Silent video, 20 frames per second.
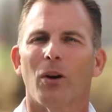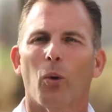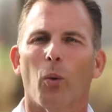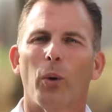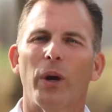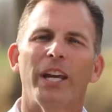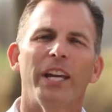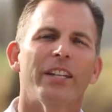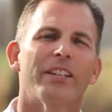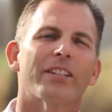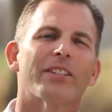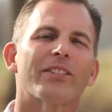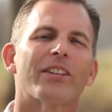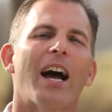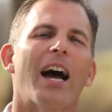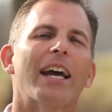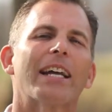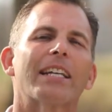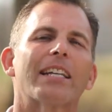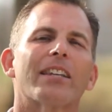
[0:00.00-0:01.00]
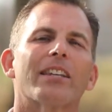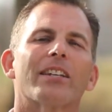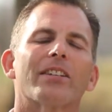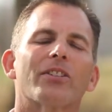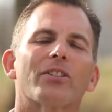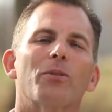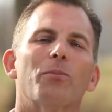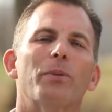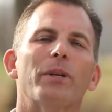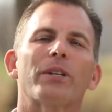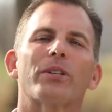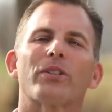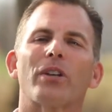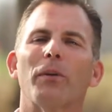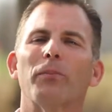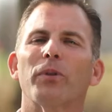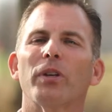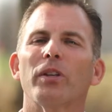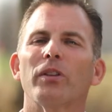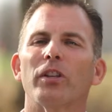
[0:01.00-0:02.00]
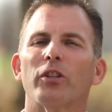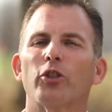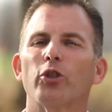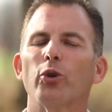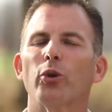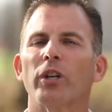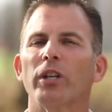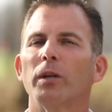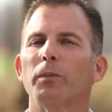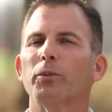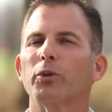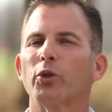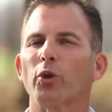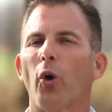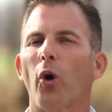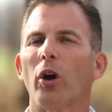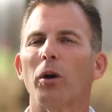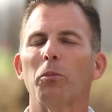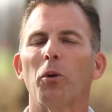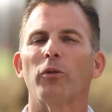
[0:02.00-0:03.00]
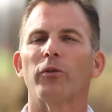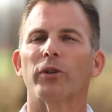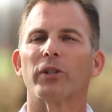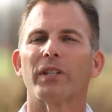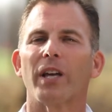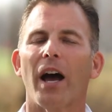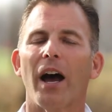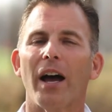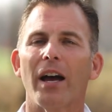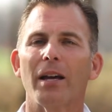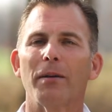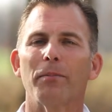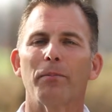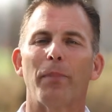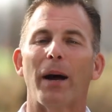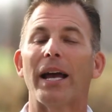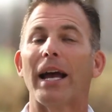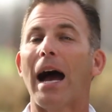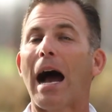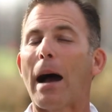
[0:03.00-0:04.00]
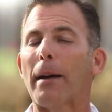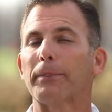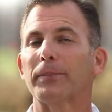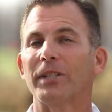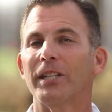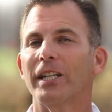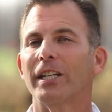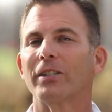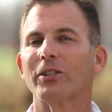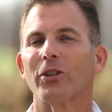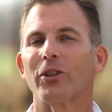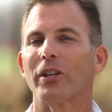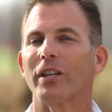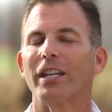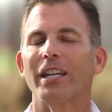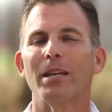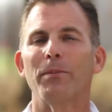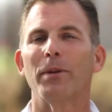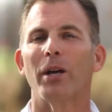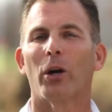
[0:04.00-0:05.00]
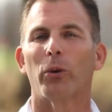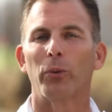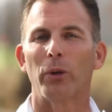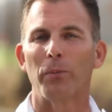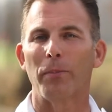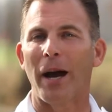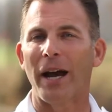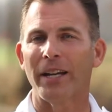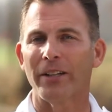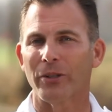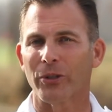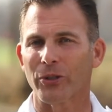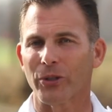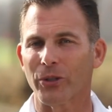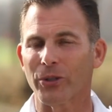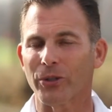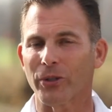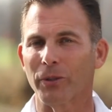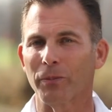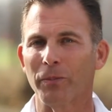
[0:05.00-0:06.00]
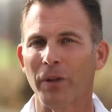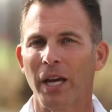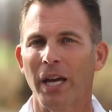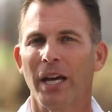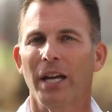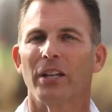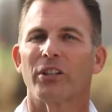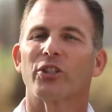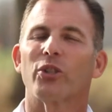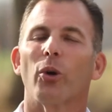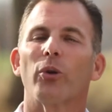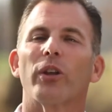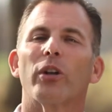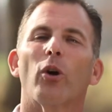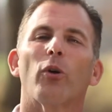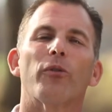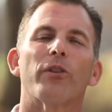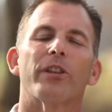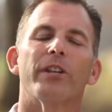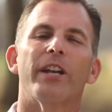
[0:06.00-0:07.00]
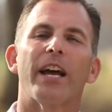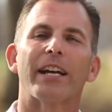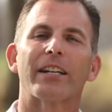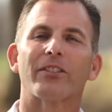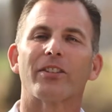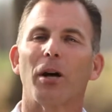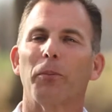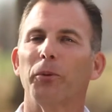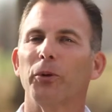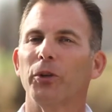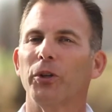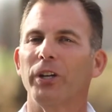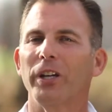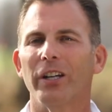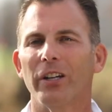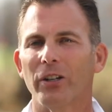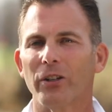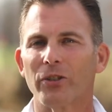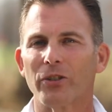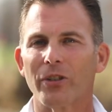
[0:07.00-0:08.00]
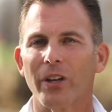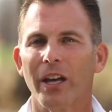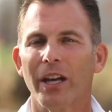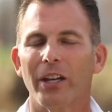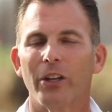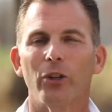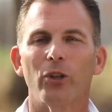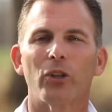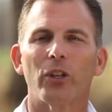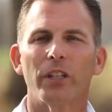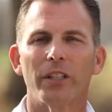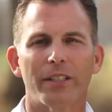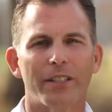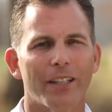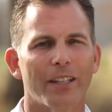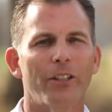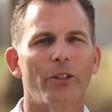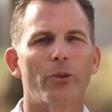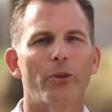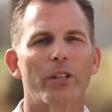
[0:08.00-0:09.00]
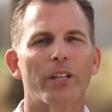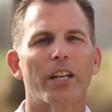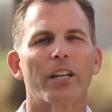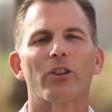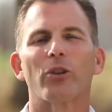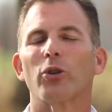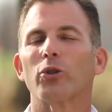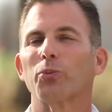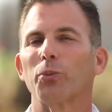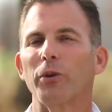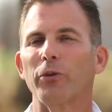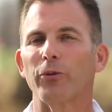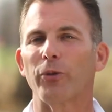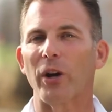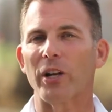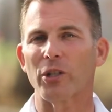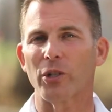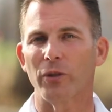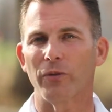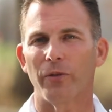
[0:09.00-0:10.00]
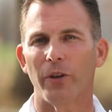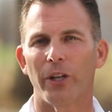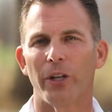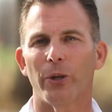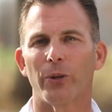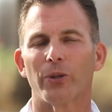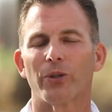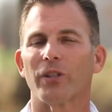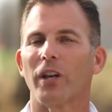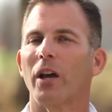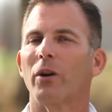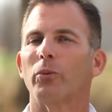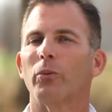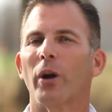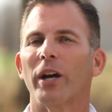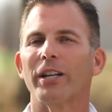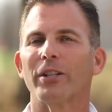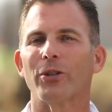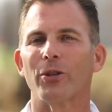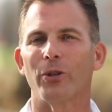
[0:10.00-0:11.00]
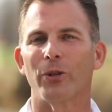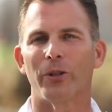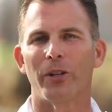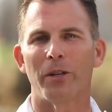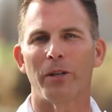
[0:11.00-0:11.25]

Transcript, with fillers: We designed this to be something that you can absorb over time by opting into the email reminder system so that over the next couple of years, you'll continue to get those refresher videos sent right to your